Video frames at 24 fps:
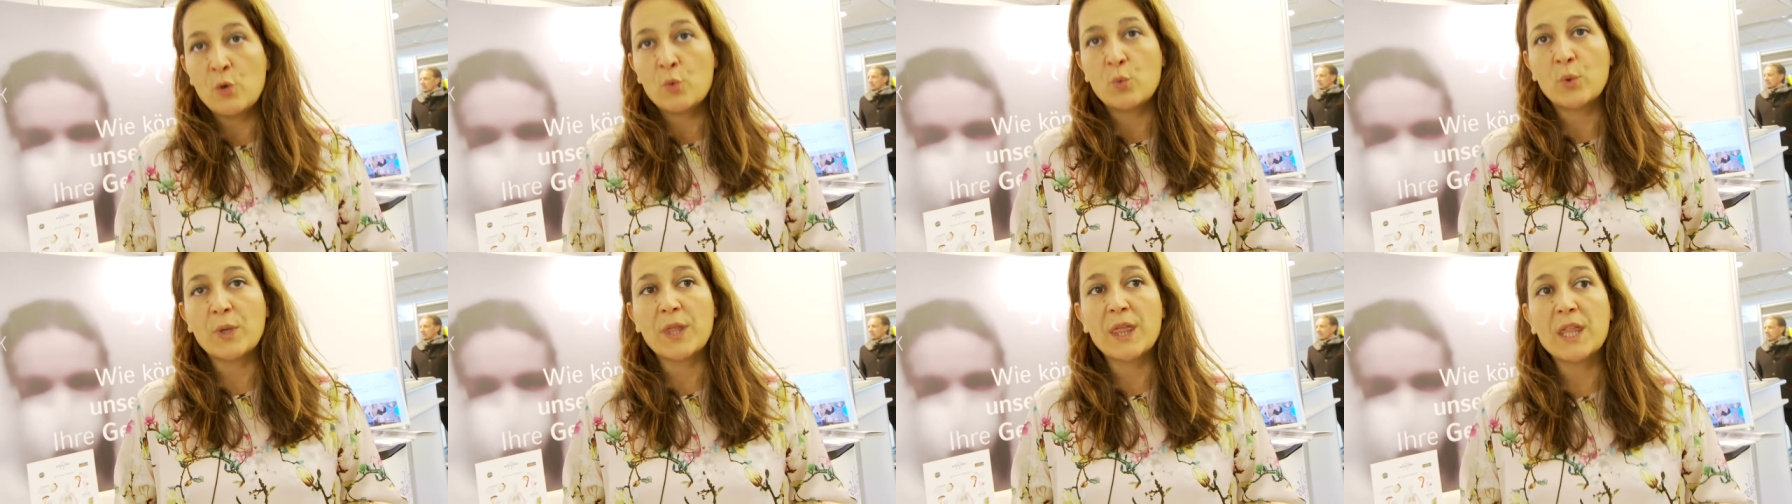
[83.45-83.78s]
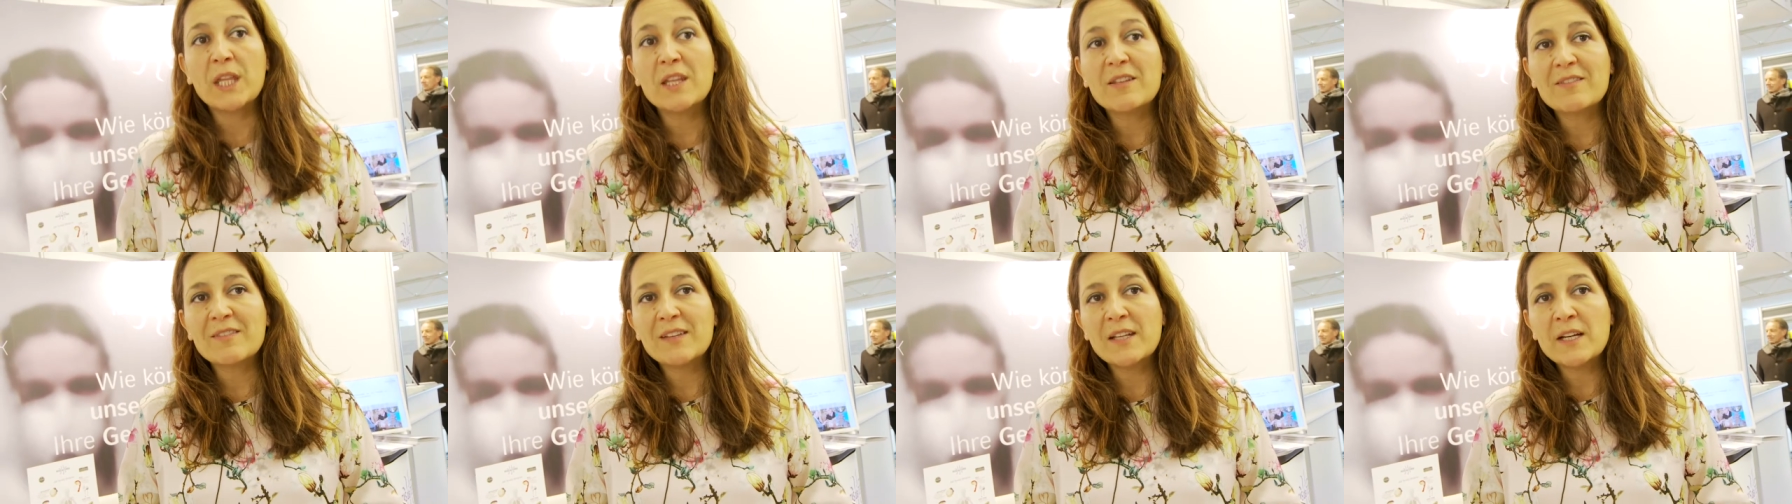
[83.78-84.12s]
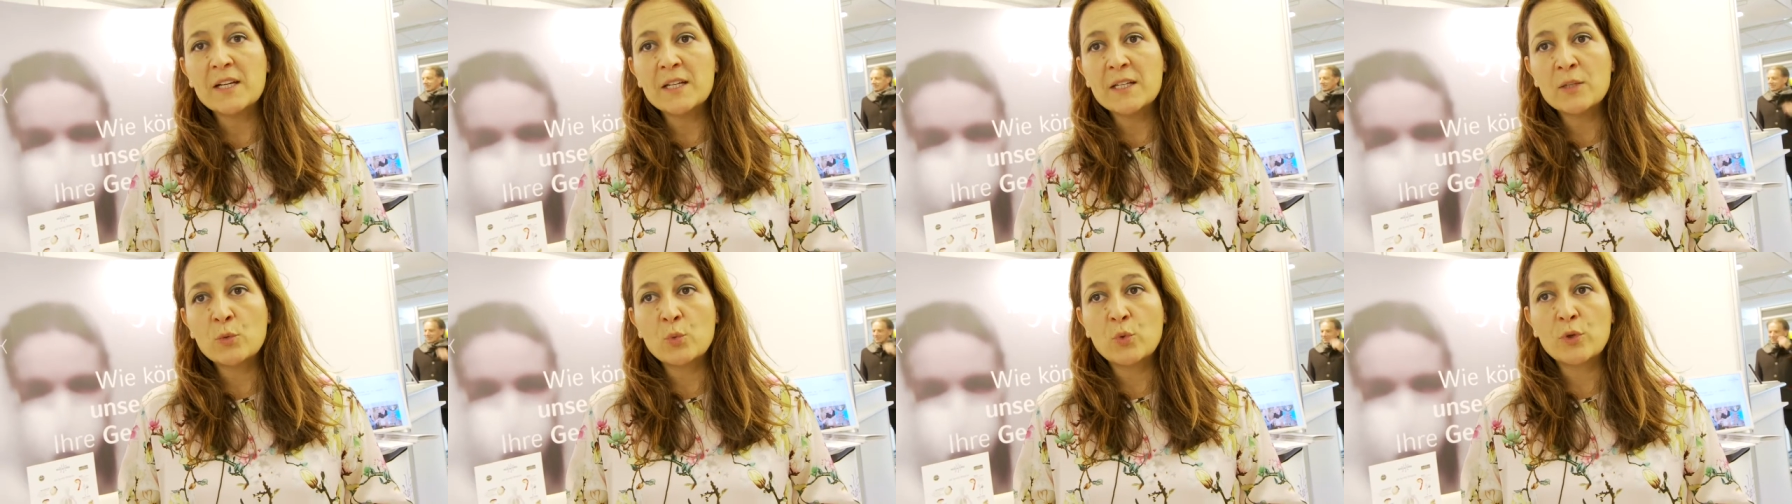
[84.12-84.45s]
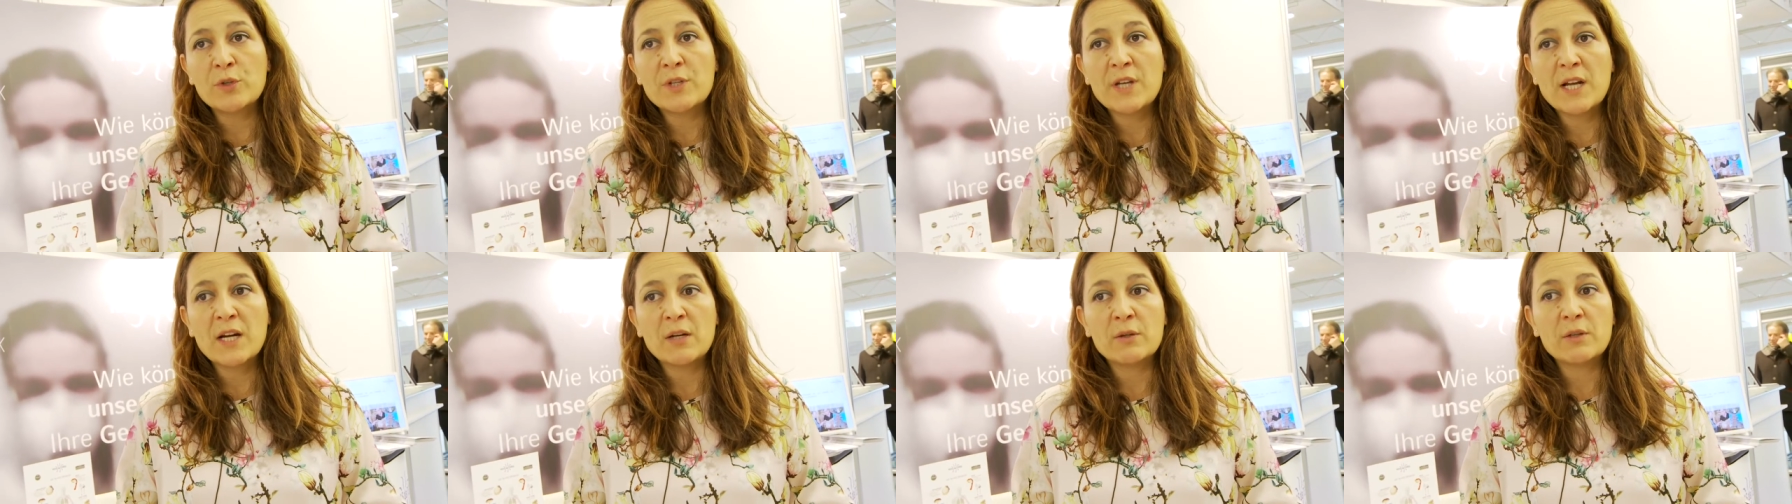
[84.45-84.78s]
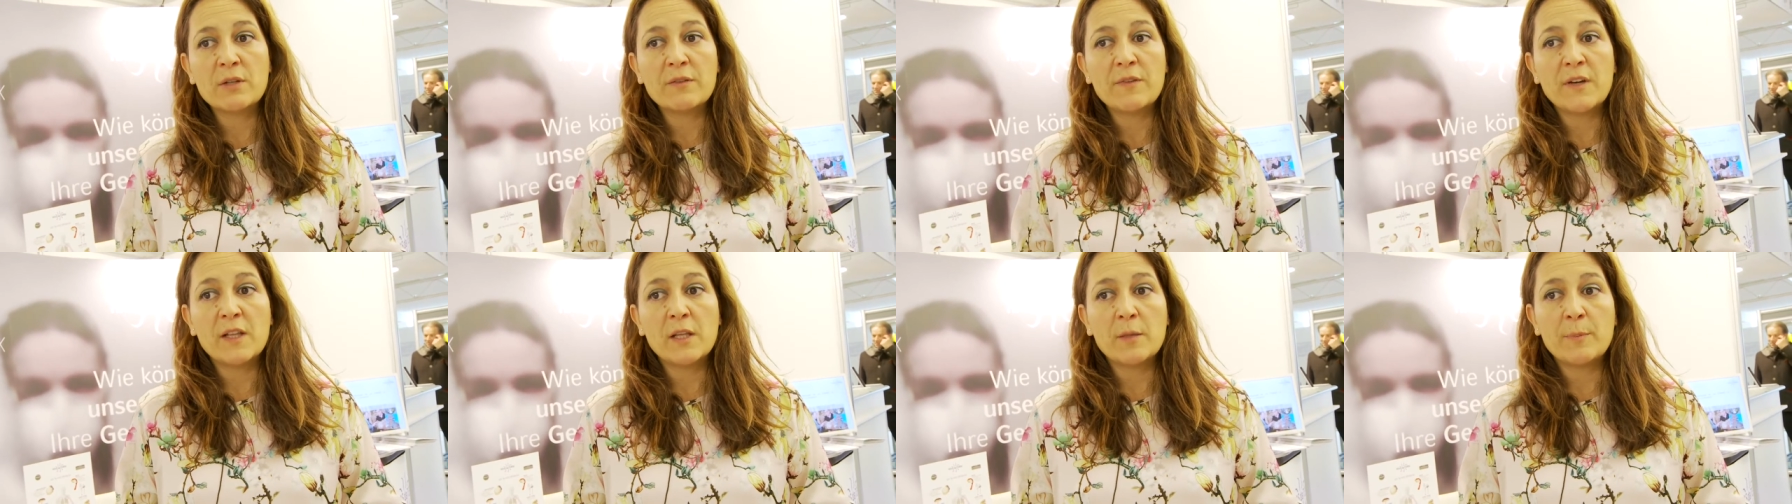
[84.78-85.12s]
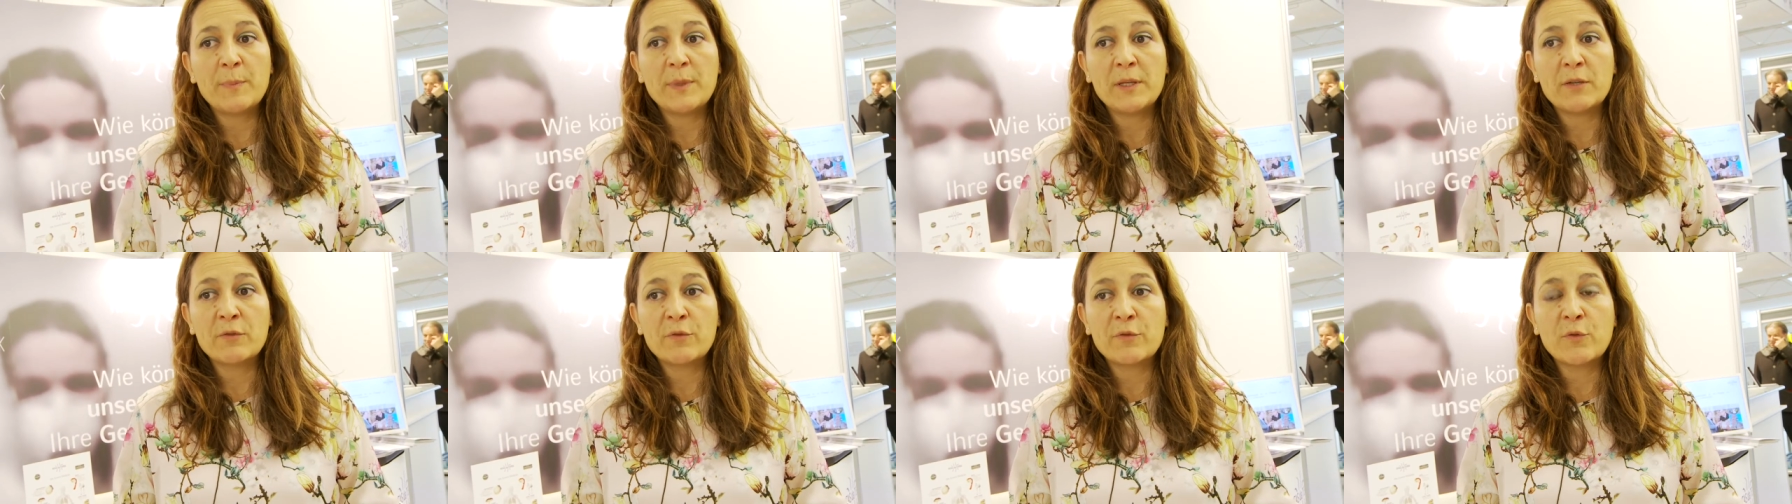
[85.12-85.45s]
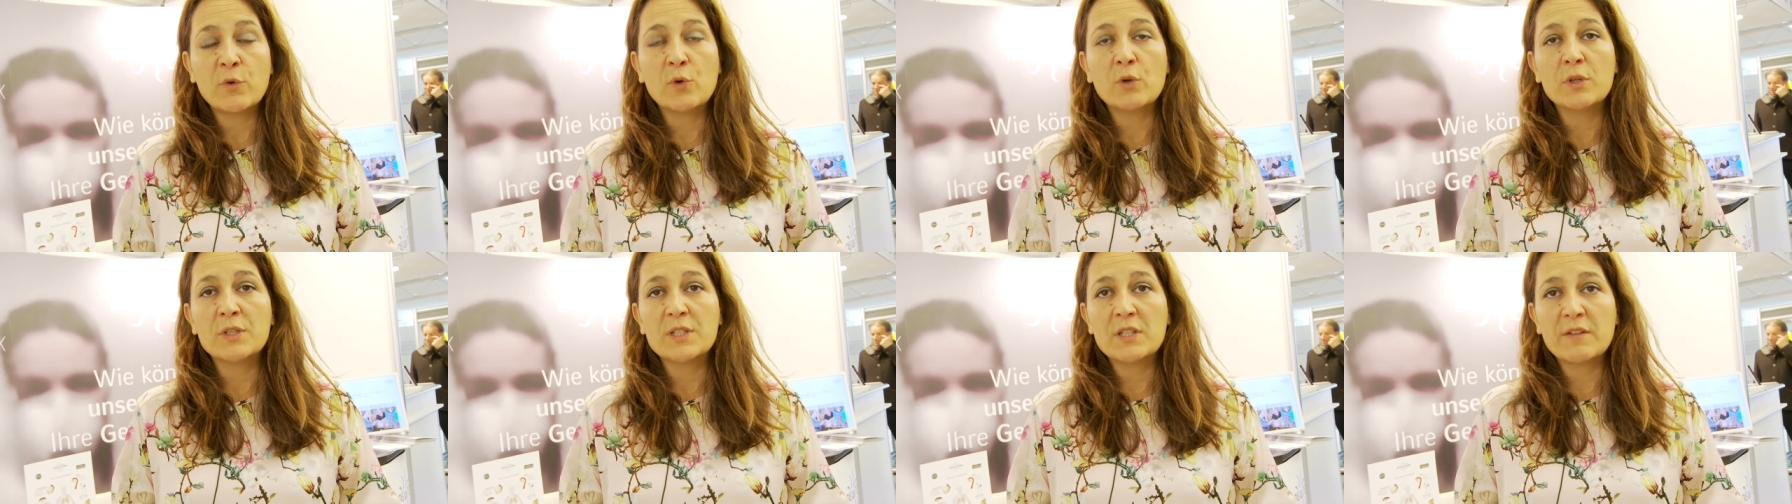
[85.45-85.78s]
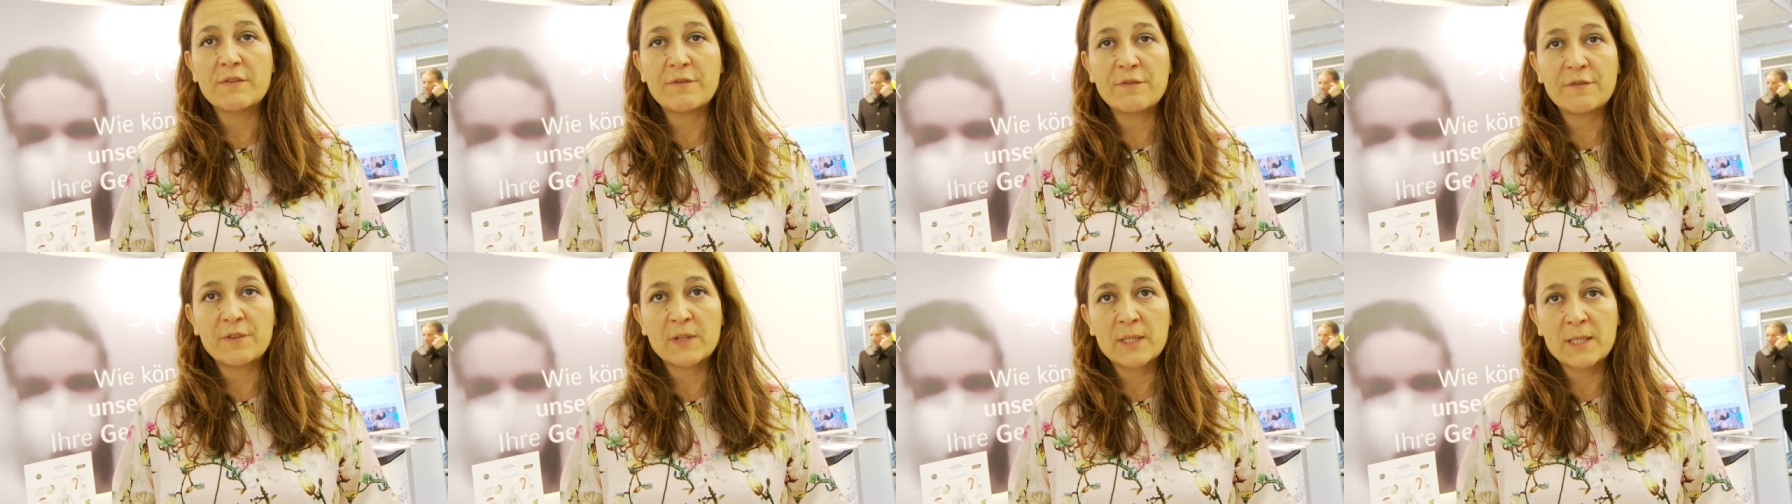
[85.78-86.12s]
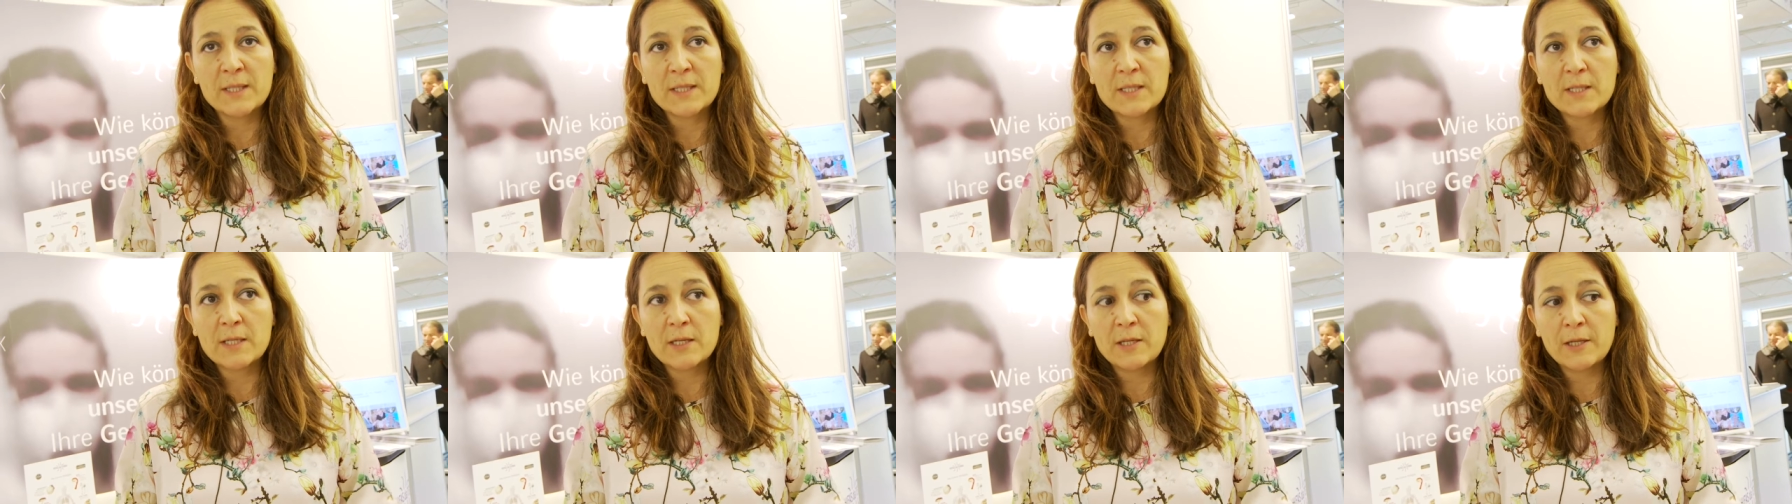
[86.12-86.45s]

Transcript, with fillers: With this line, we're now developing four different